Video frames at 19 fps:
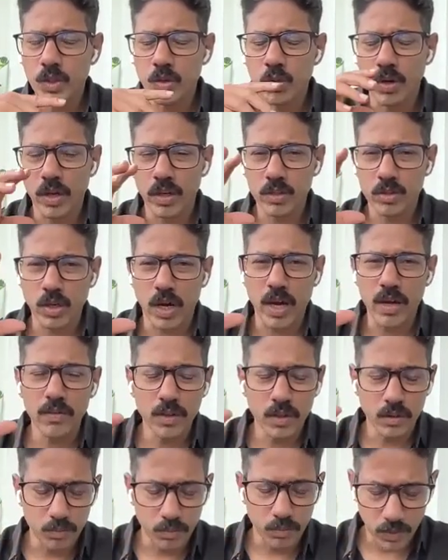Okay, so I have
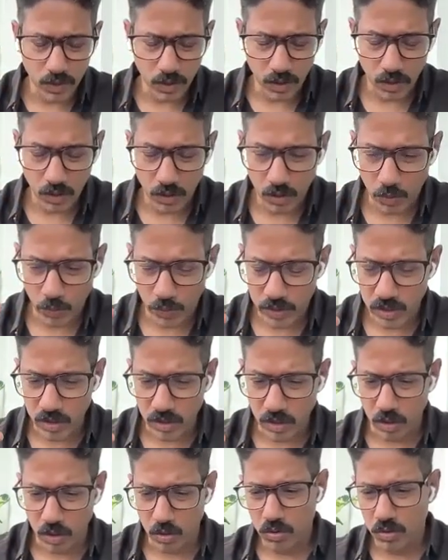a
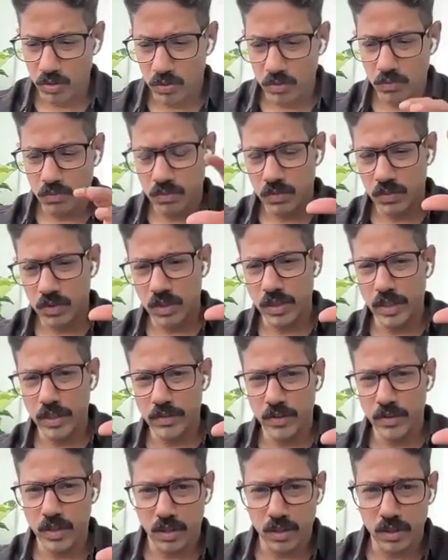question around the
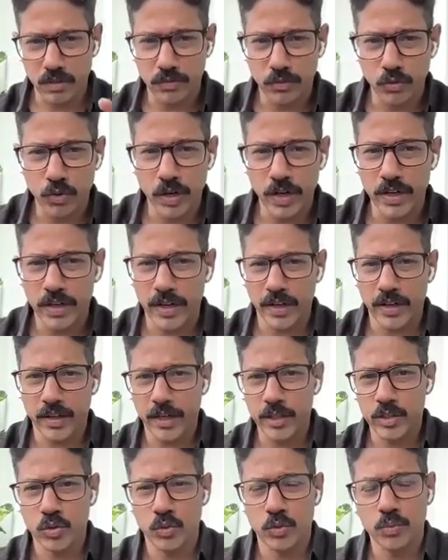liver and the food intake,
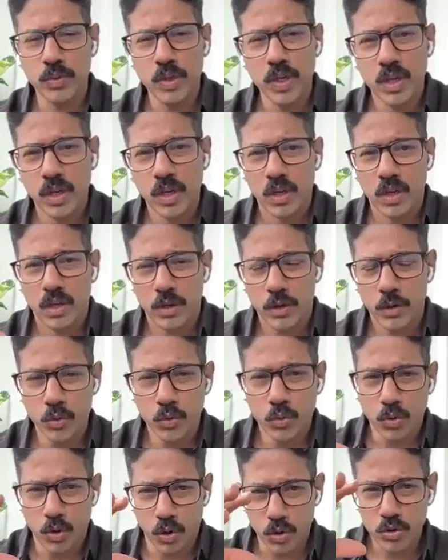right? So You
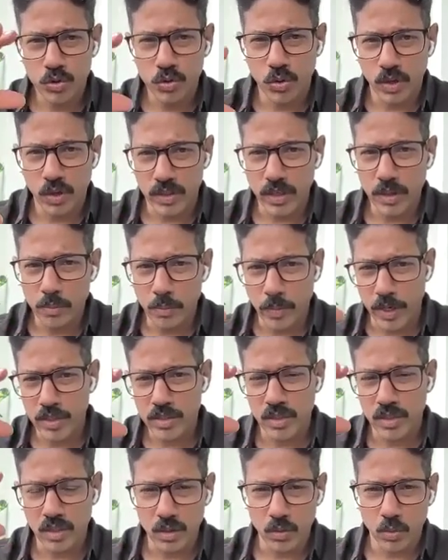also, I think,
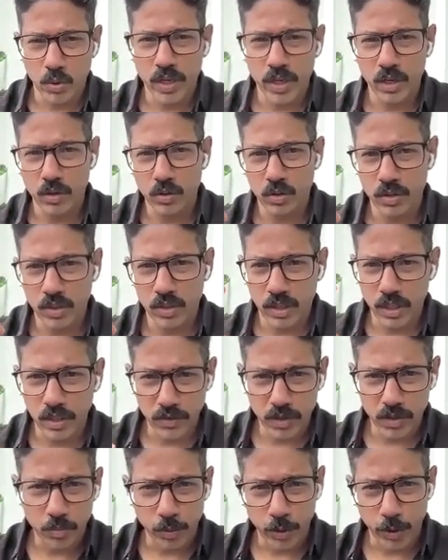mentioned a while ago that
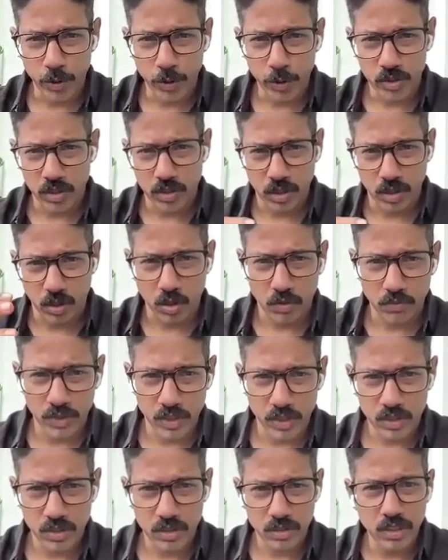liver produces a lot of
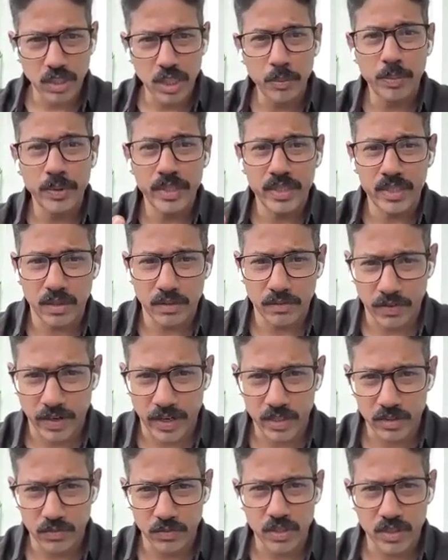these lipids and
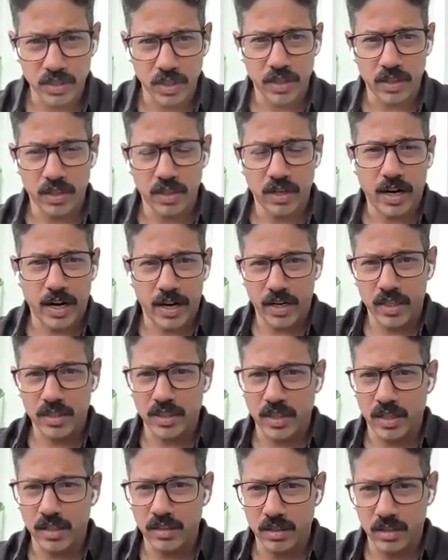fats, which I then
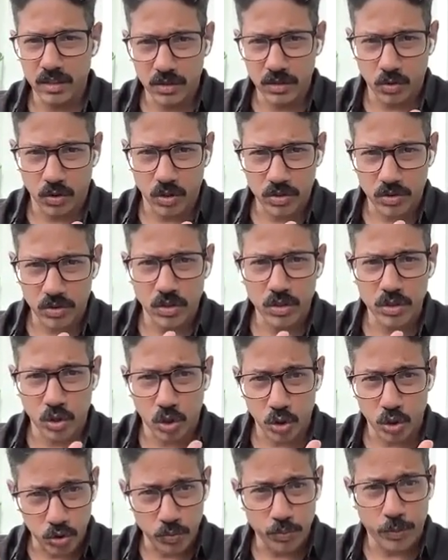understand that cholesterol is
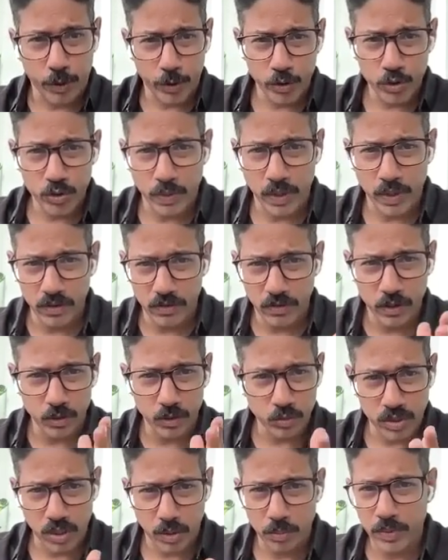also produced by liver
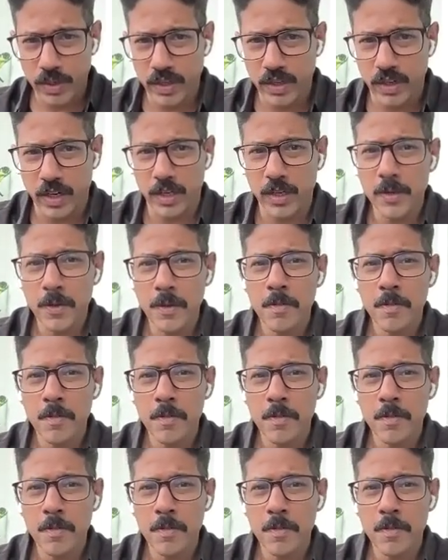to some degree.